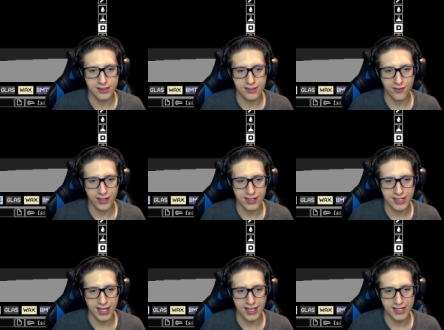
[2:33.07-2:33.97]
It's
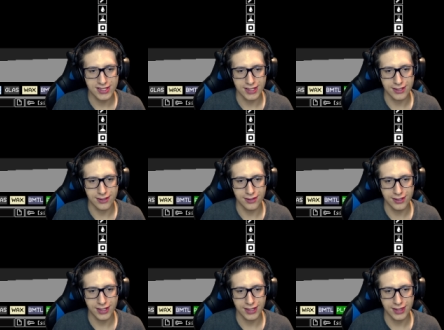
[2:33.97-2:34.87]
fantastic.
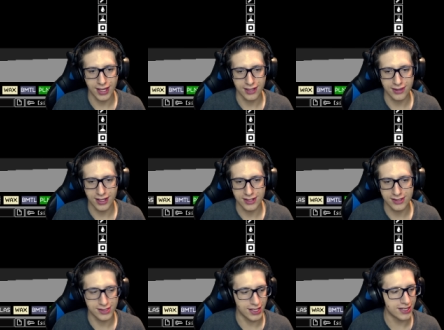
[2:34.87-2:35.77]
Look at that. That
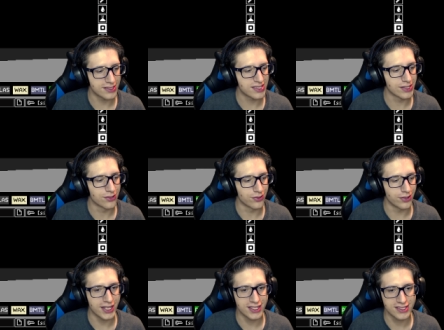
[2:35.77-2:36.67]
is the
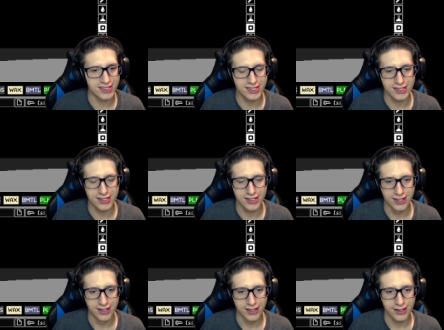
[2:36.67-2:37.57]
greatest.
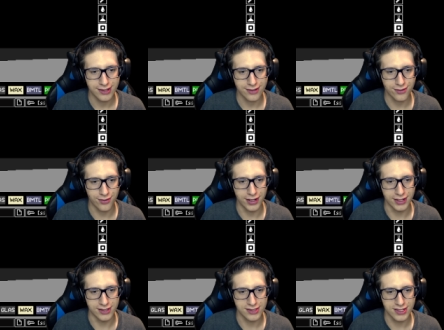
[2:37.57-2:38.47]

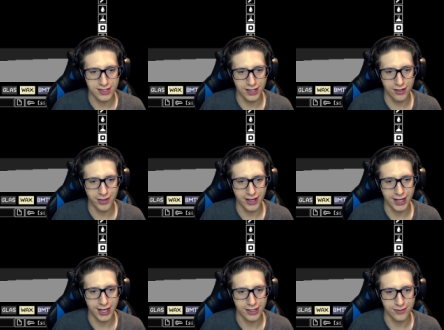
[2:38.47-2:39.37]
He's a little bit
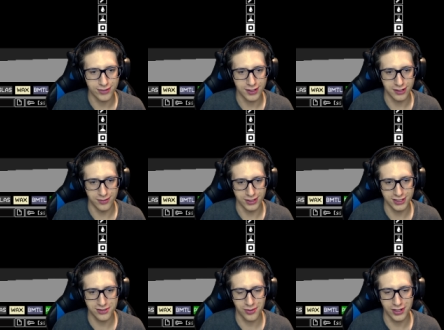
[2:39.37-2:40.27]
high up there, but
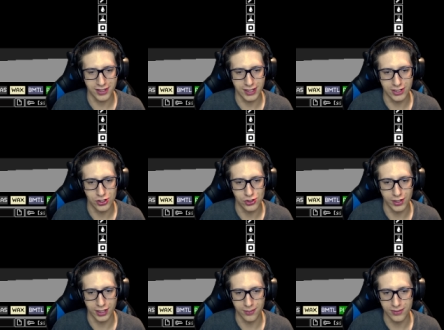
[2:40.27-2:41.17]
he's really
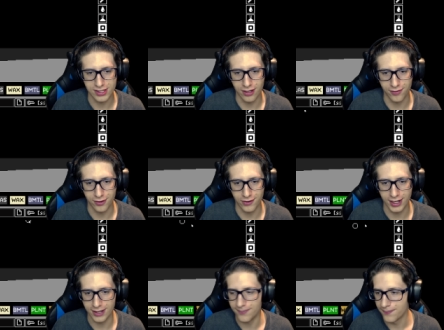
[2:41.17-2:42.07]
enjoying himself,
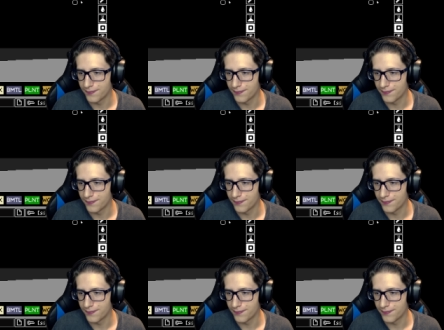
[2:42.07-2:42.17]
alright?